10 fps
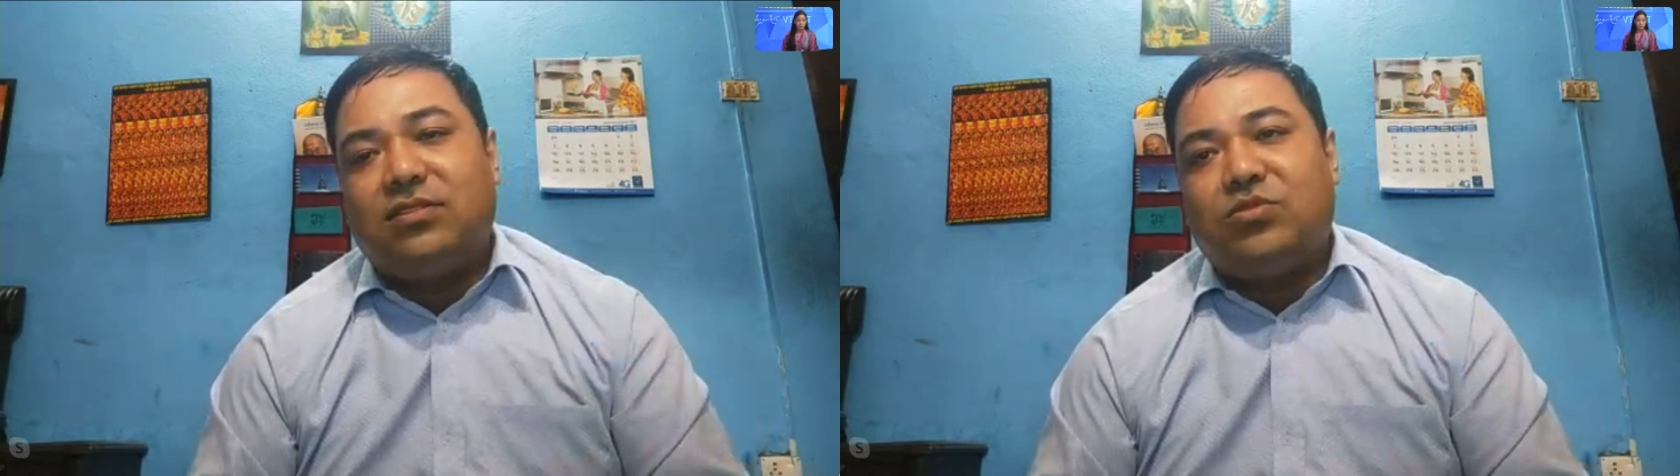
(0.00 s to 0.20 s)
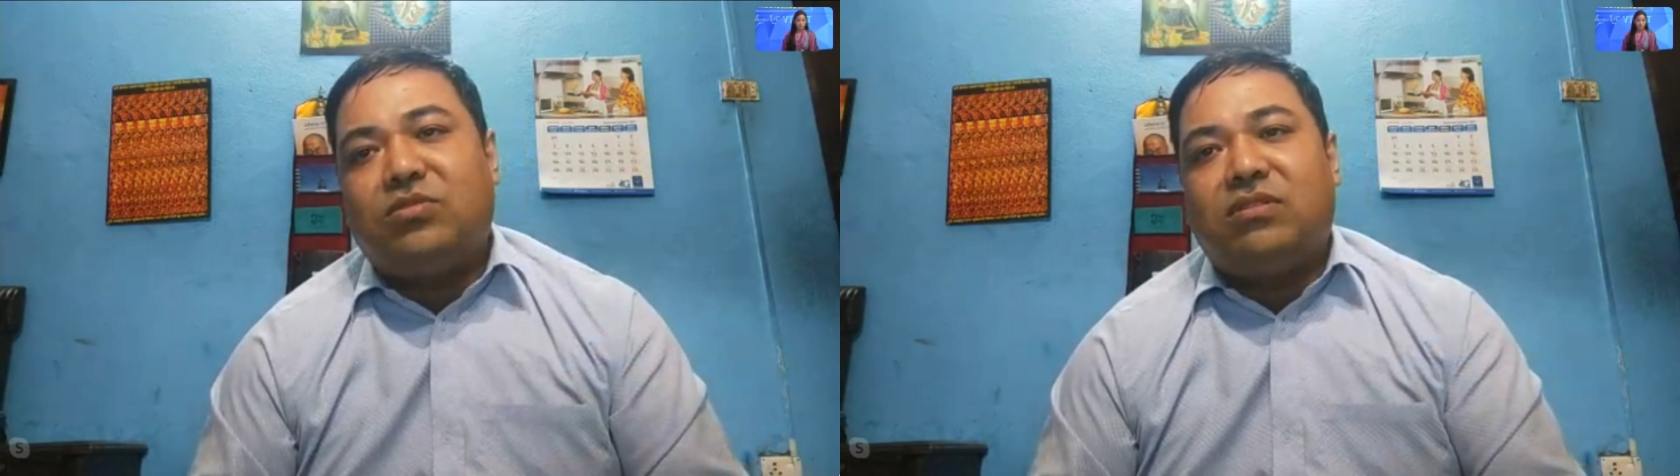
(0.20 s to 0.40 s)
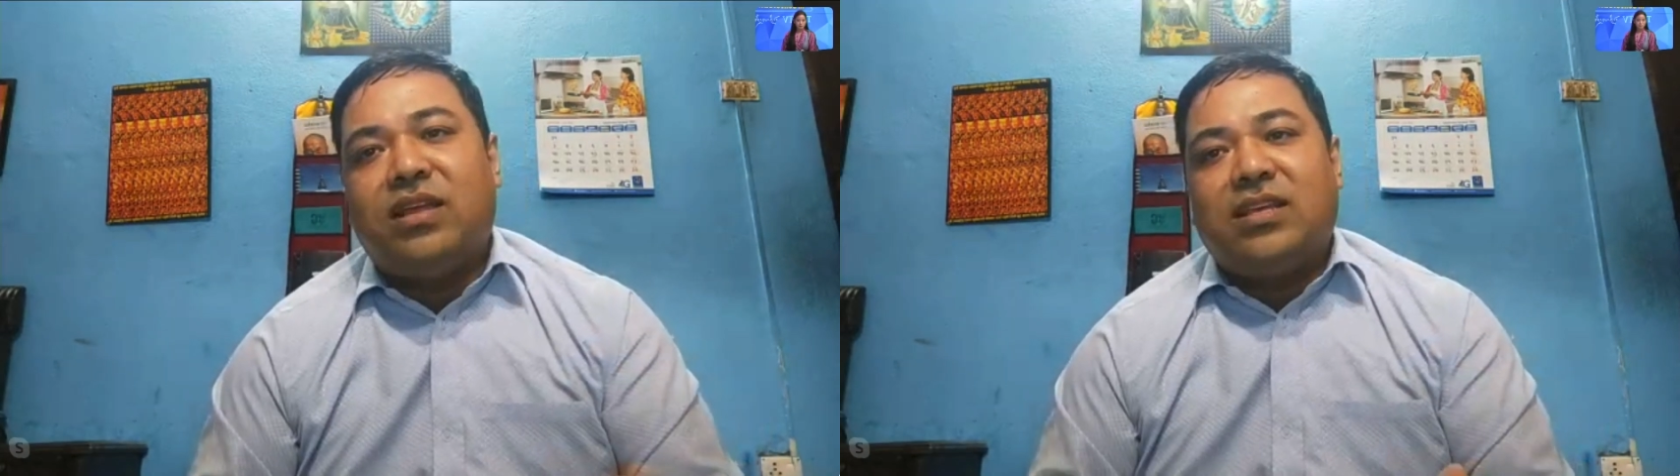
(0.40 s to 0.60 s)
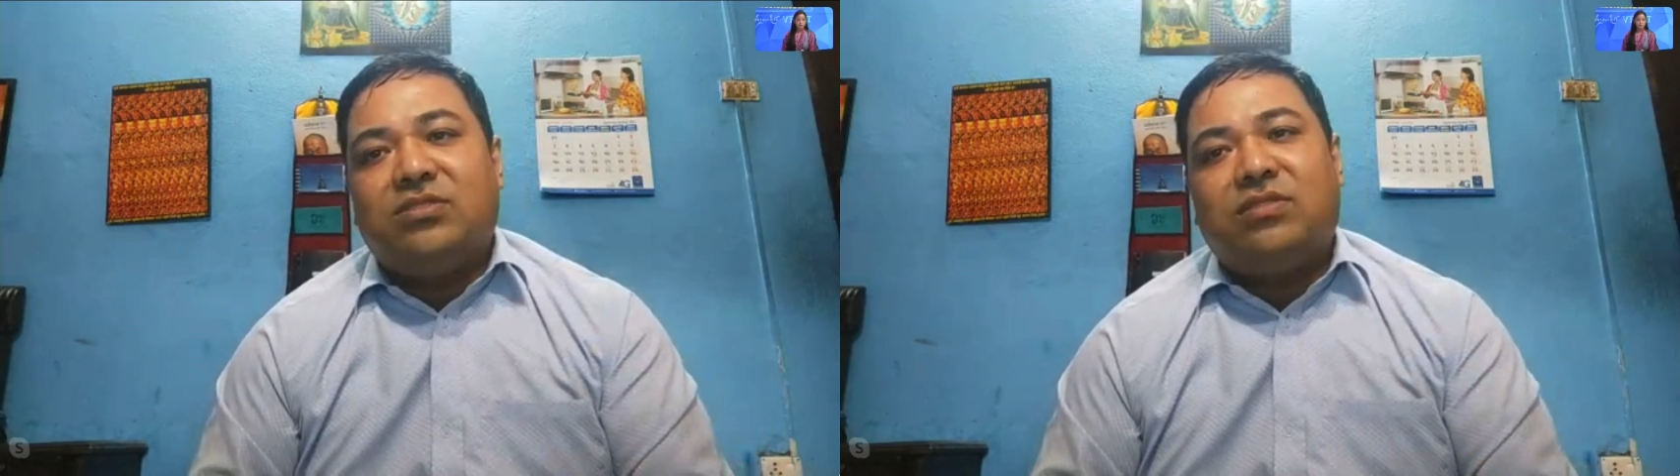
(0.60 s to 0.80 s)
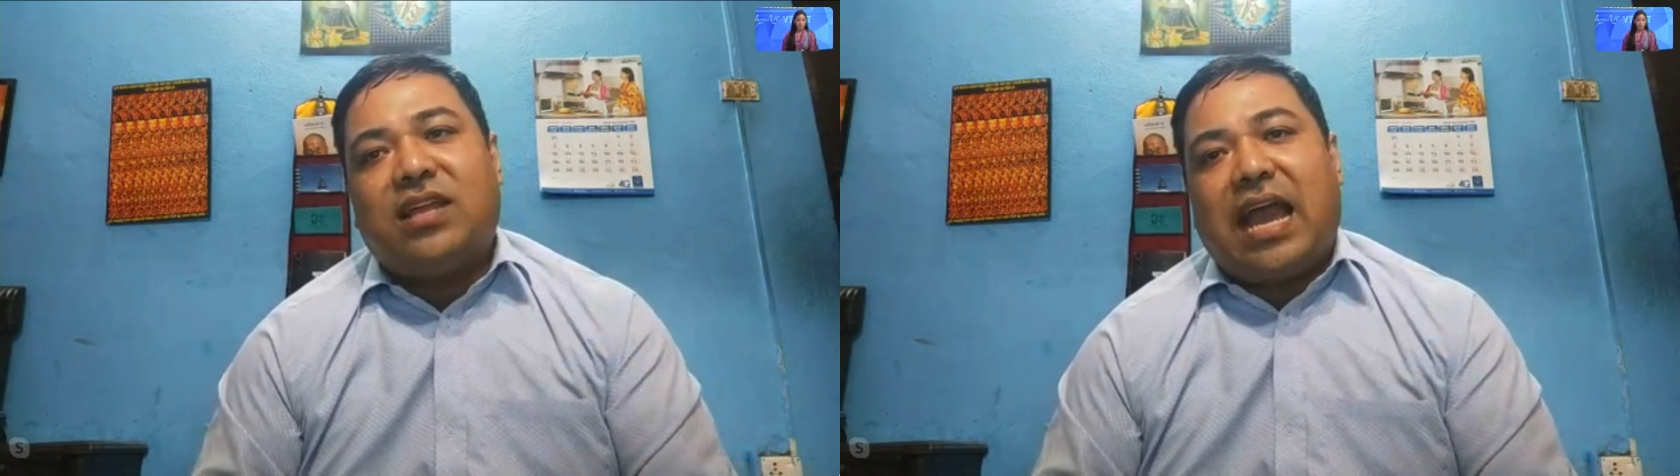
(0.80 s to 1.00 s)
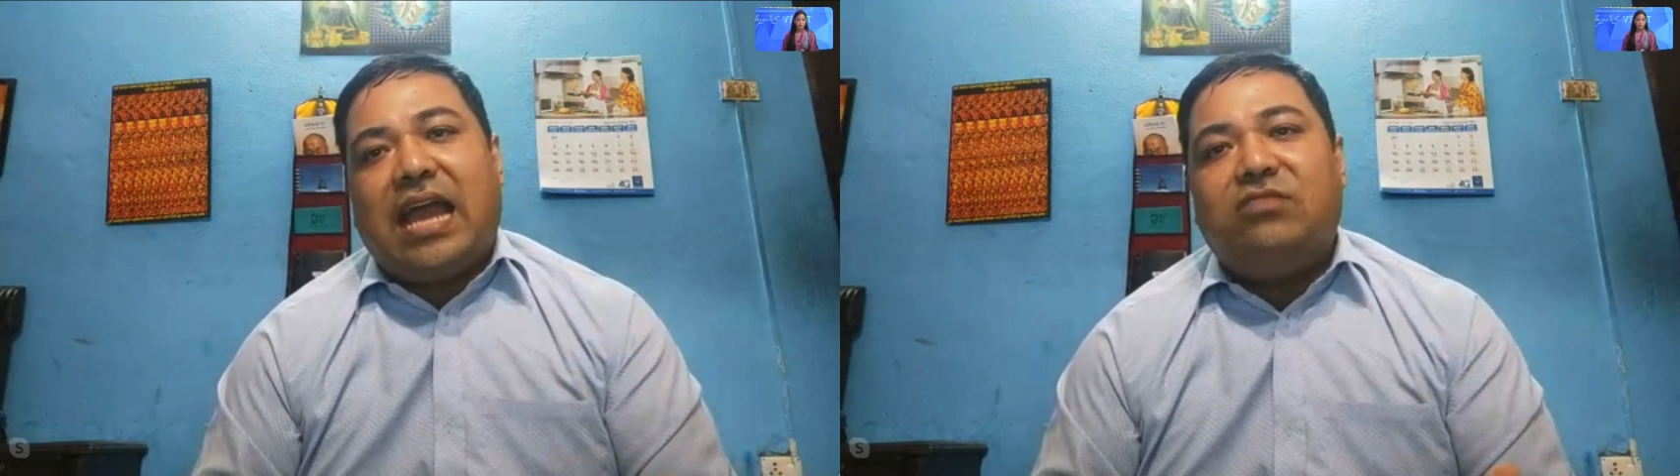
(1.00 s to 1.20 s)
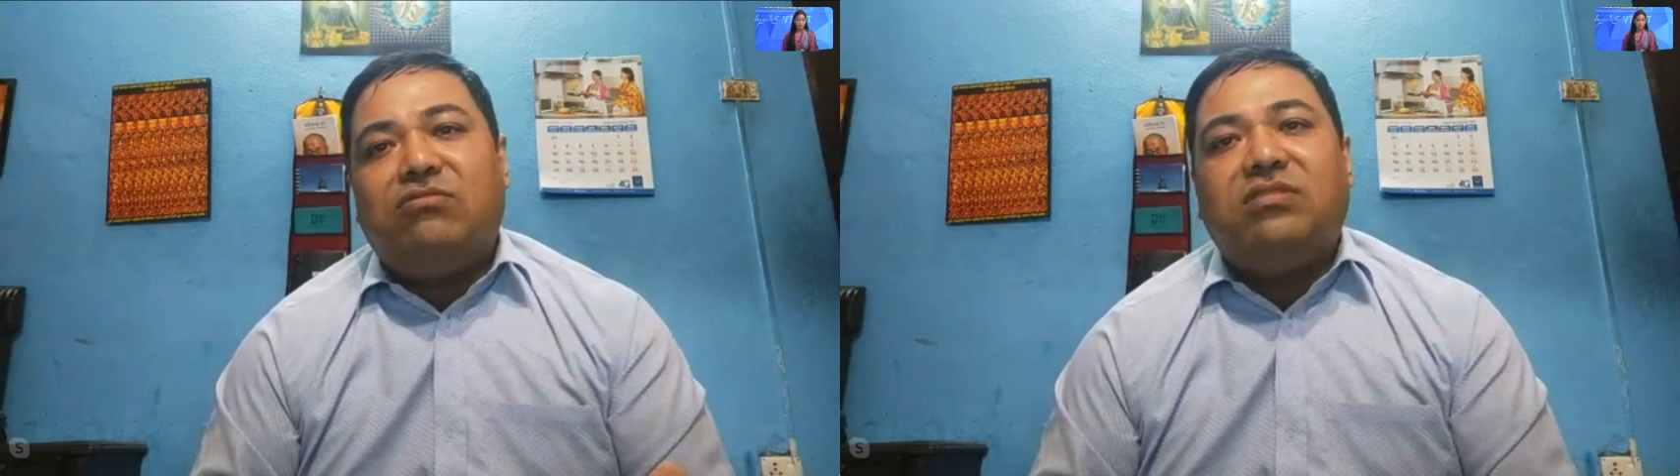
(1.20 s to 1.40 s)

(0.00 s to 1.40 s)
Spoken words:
So that I don't